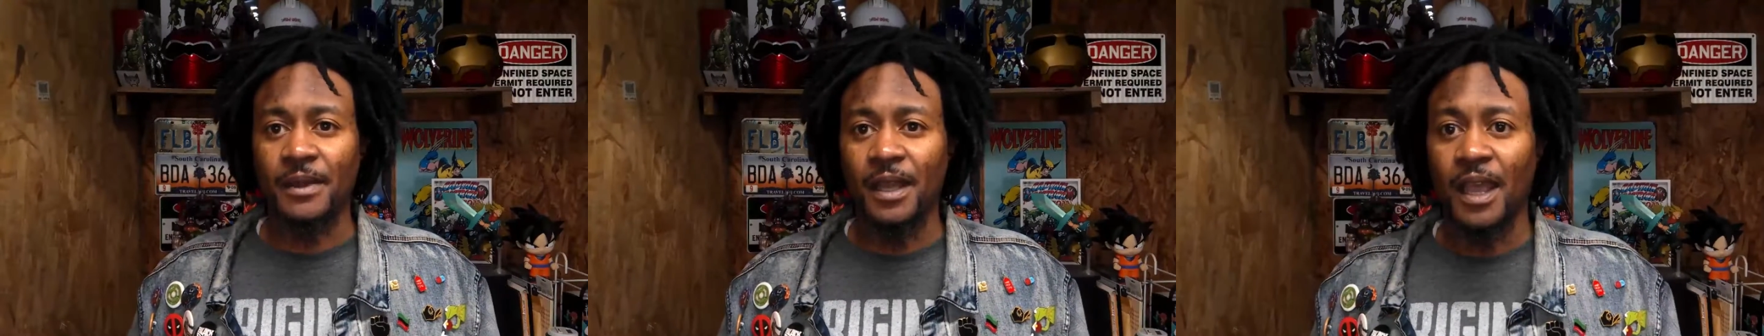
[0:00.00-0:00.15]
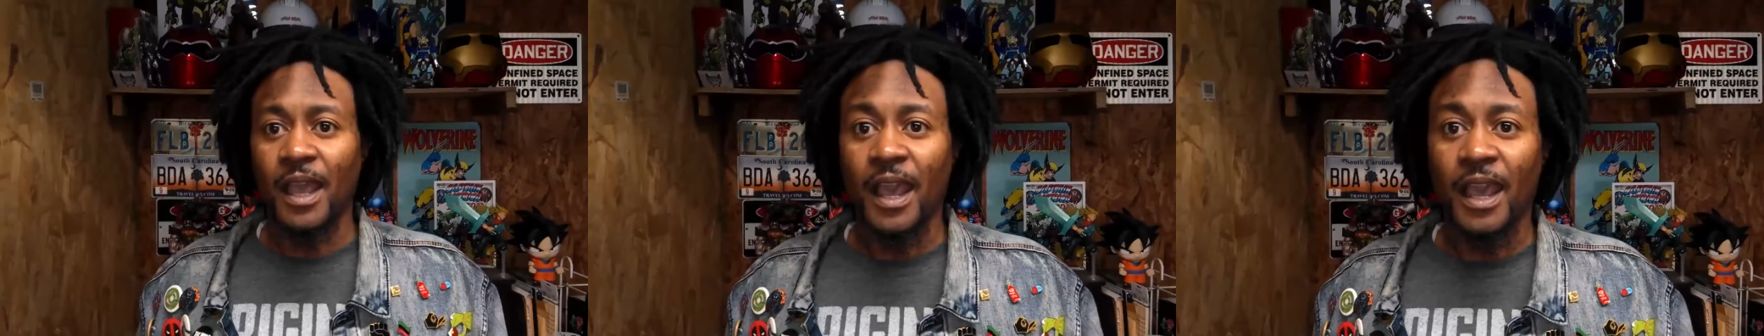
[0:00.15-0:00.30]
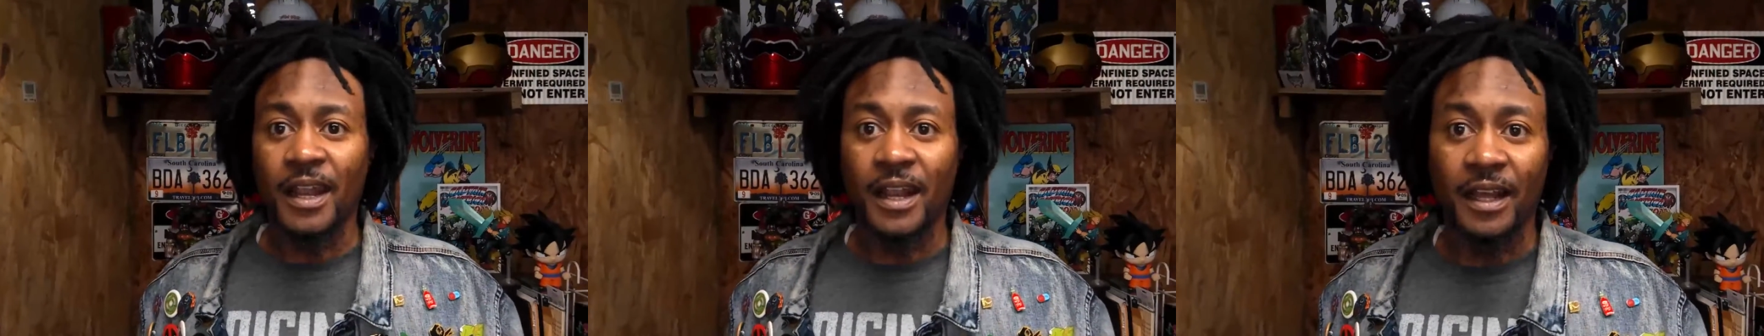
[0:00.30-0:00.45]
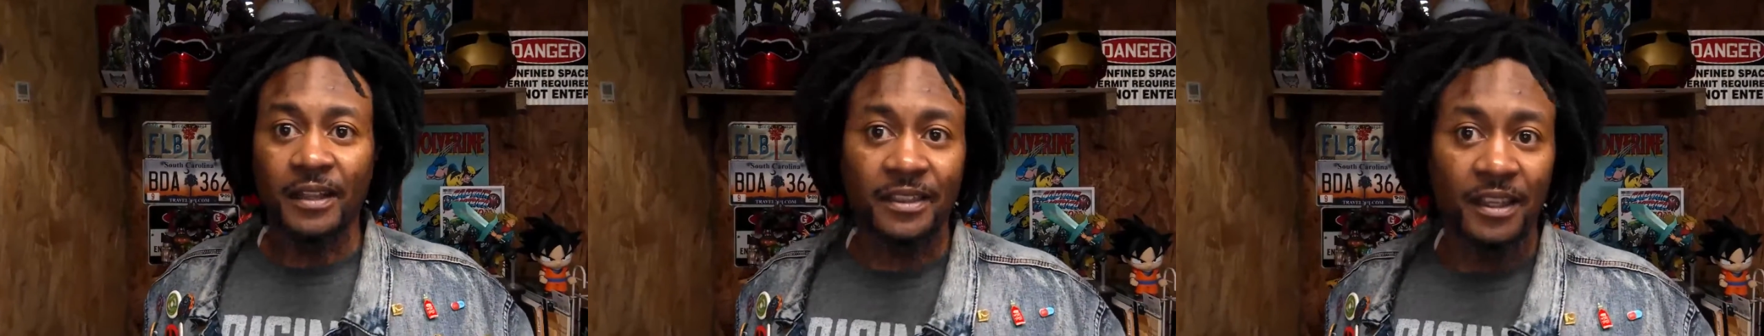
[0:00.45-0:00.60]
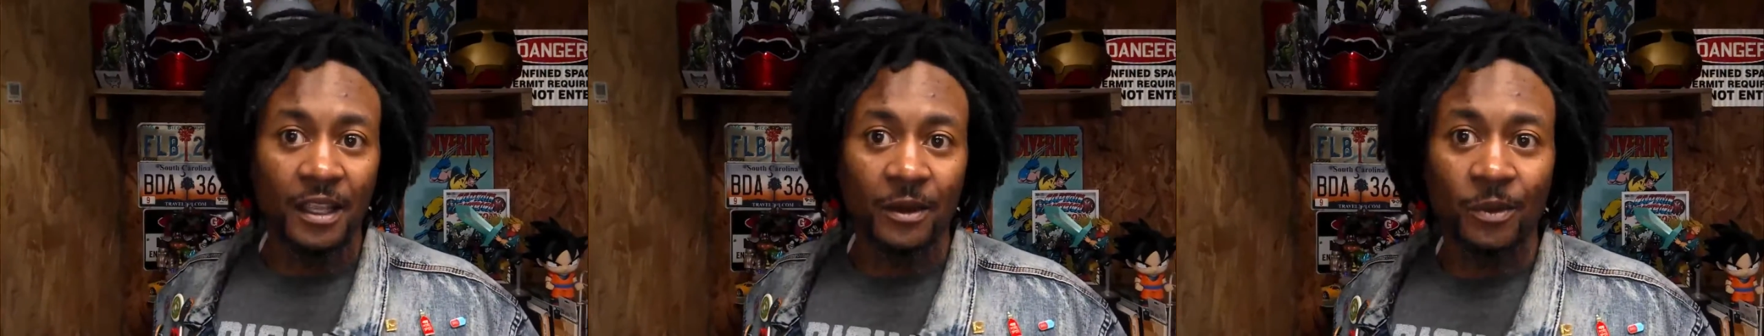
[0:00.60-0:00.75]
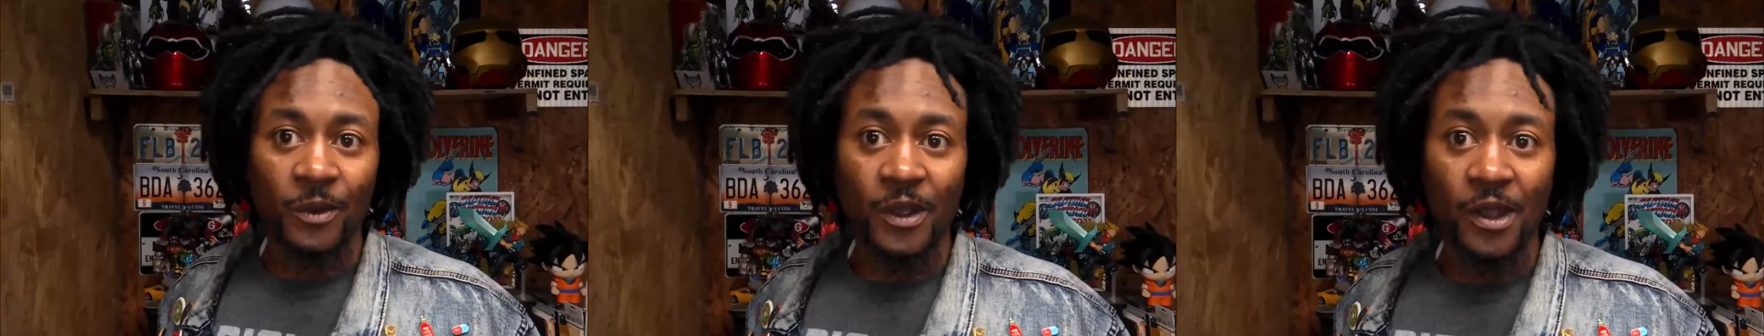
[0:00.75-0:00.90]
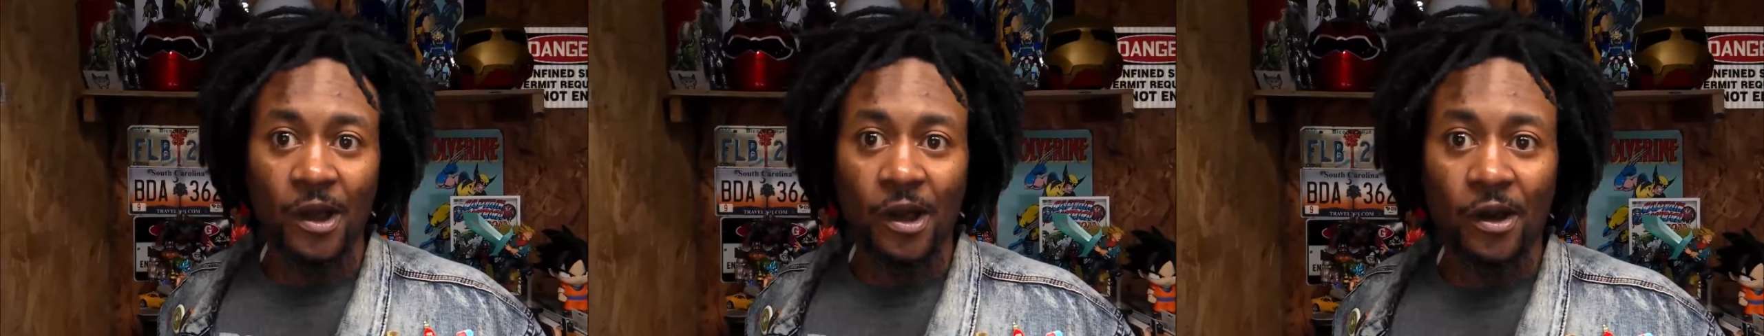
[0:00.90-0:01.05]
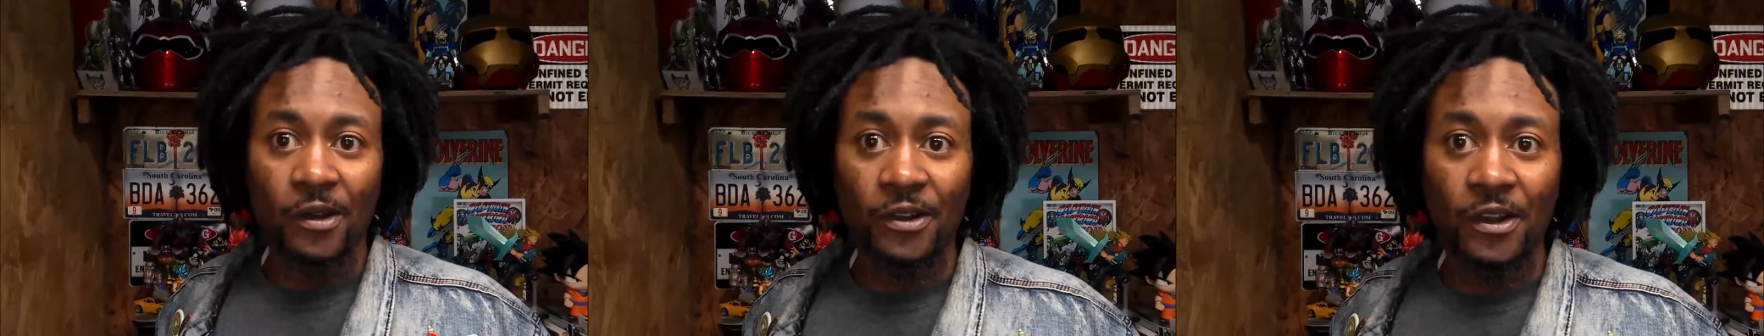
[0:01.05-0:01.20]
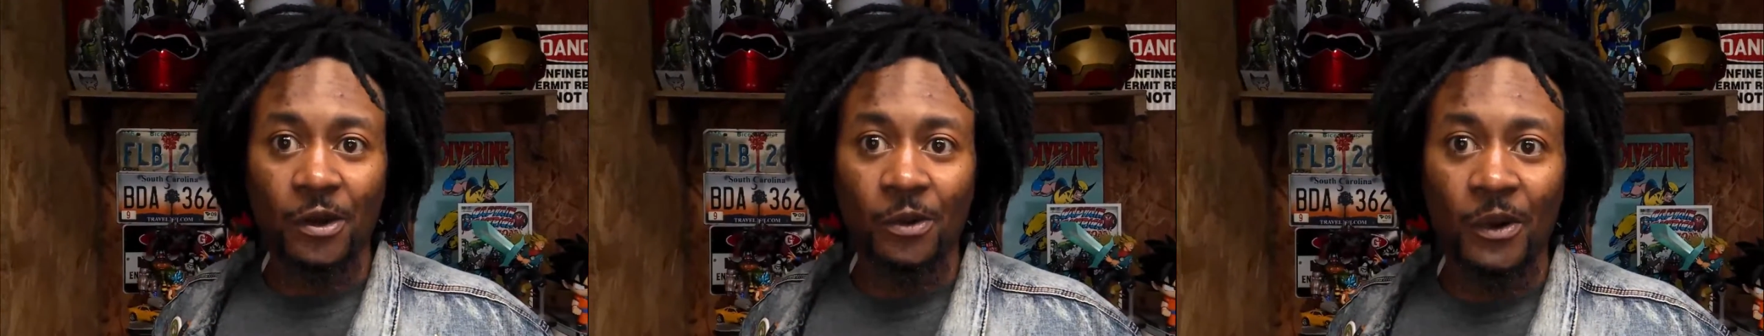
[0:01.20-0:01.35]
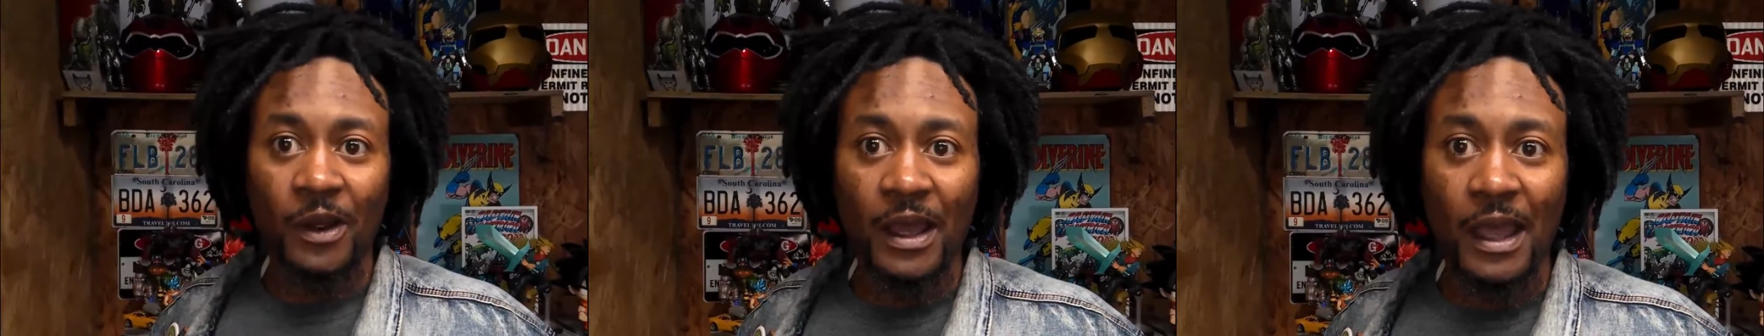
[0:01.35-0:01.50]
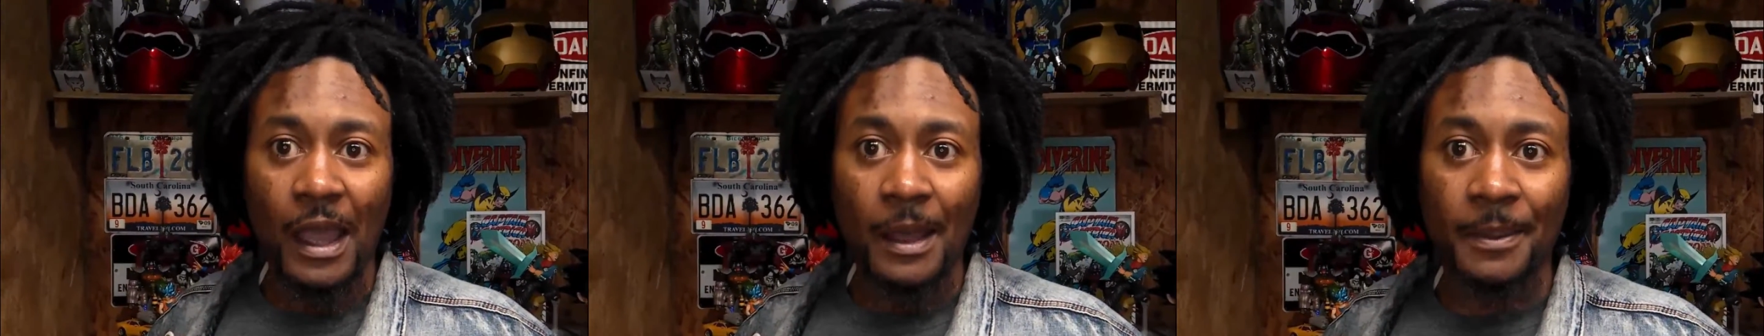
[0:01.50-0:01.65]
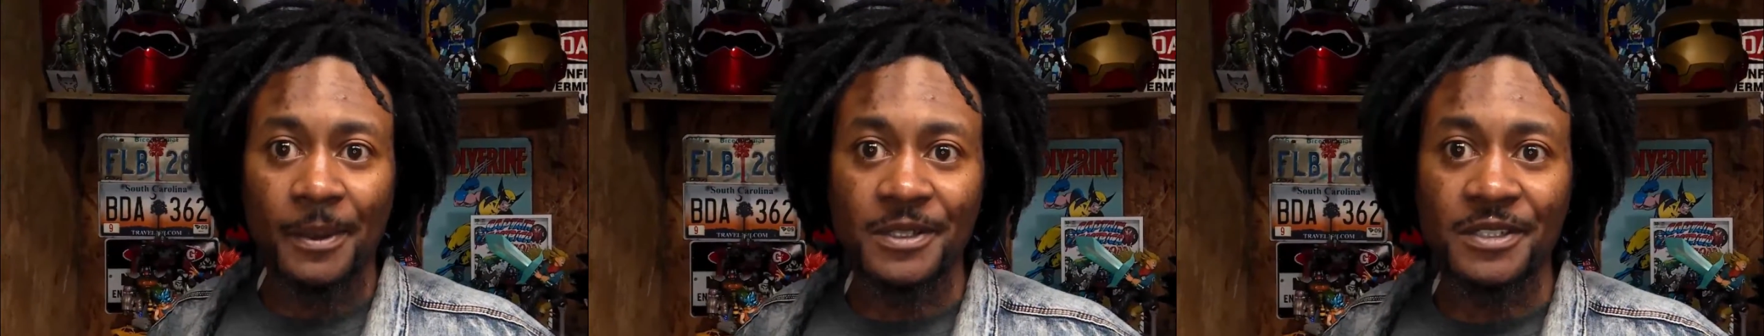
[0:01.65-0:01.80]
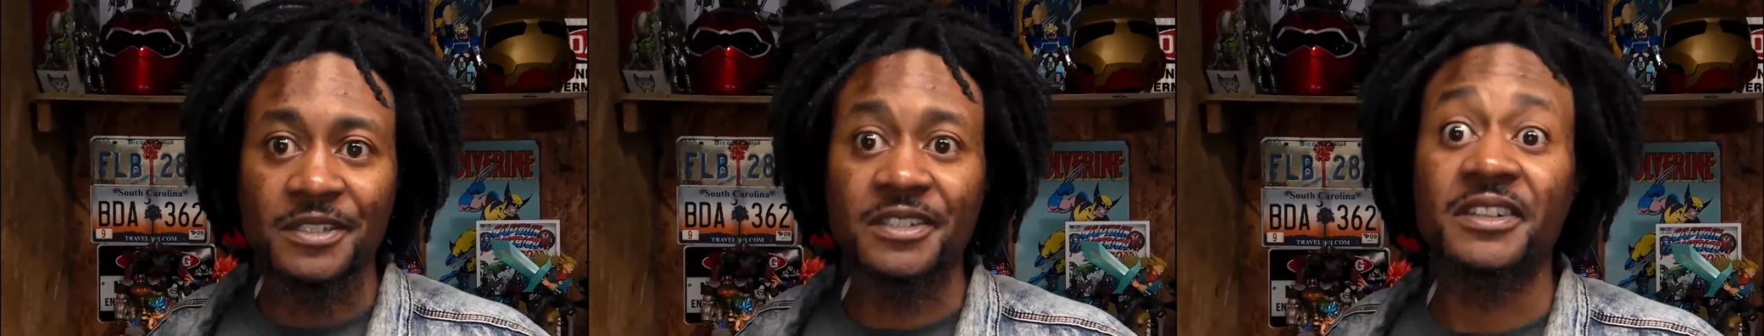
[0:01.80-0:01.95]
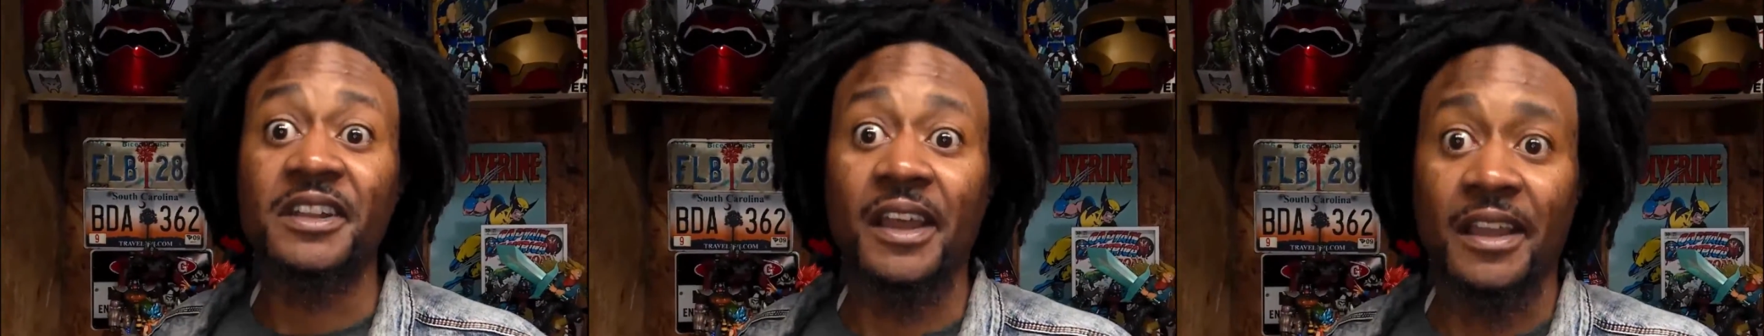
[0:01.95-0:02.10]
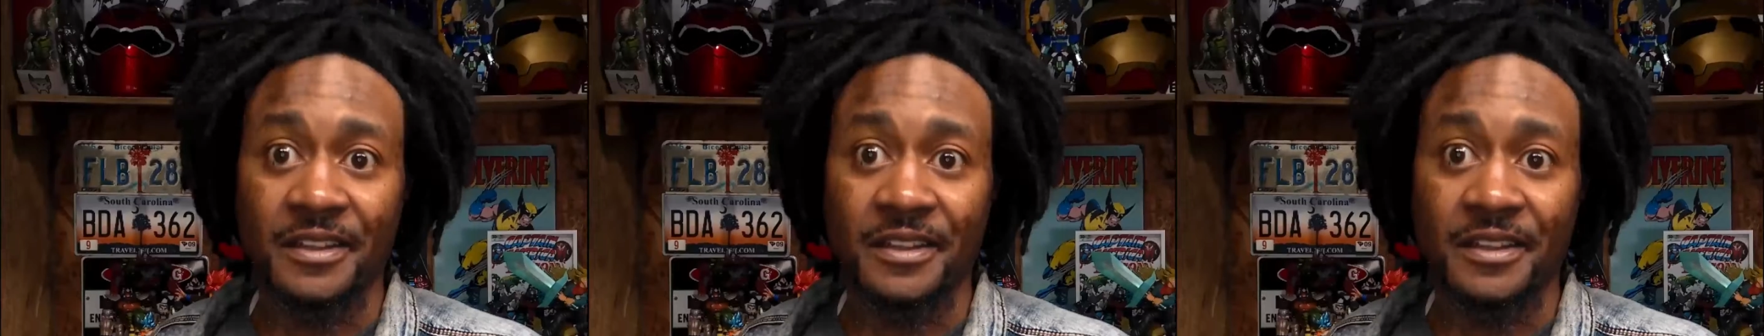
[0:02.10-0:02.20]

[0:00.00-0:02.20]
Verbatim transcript: And I think we all know what happens next,